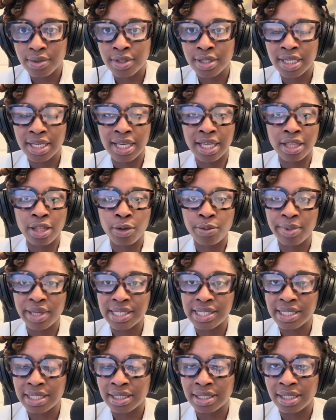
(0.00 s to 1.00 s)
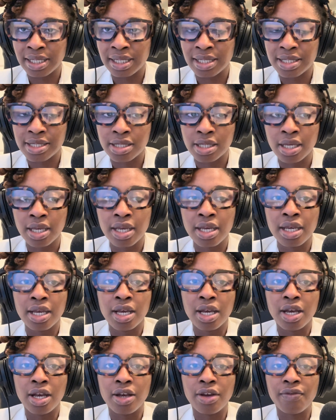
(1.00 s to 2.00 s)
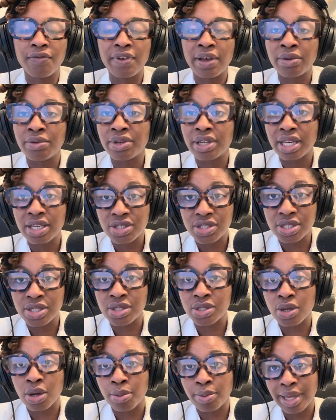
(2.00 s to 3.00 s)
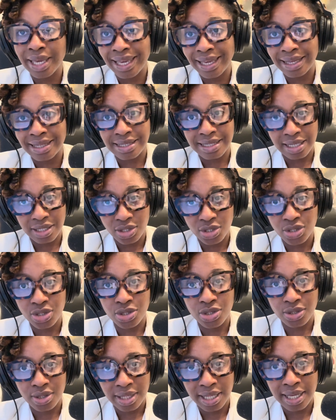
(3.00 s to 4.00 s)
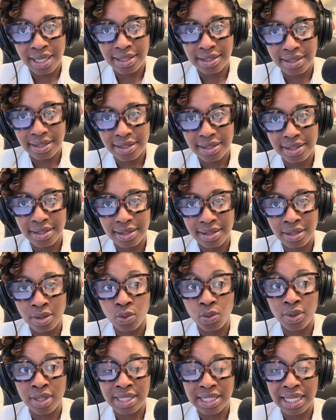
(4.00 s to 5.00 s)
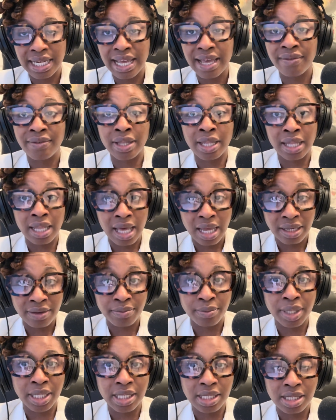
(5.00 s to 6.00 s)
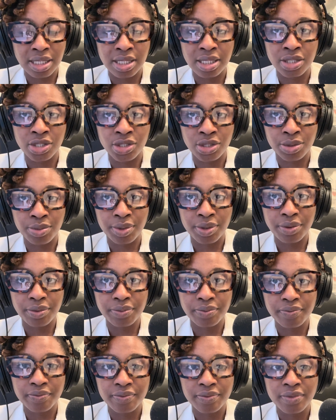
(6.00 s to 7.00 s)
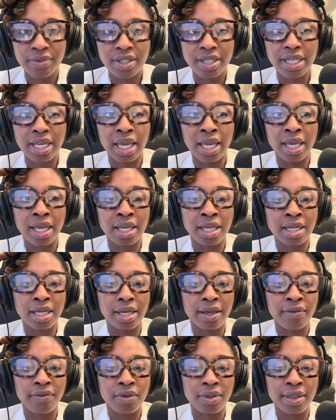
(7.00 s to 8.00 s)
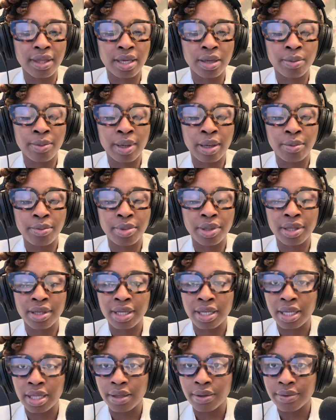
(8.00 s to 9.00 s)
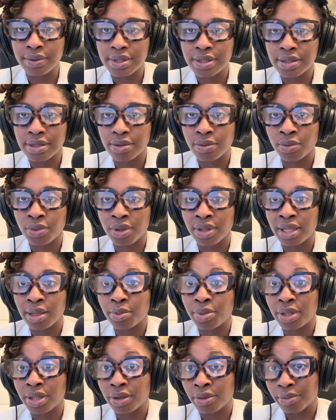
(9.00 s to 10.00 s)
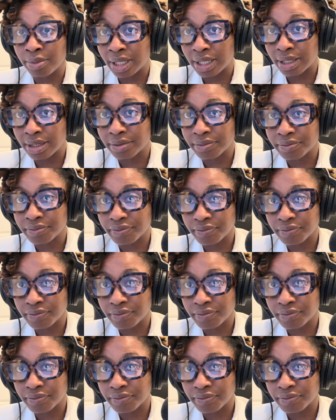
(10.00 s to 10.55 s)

to get their basic needs. Foundations are paying attention to that, the ones that have a lot of money to distribute. And if you think about billionaires, where they put their money,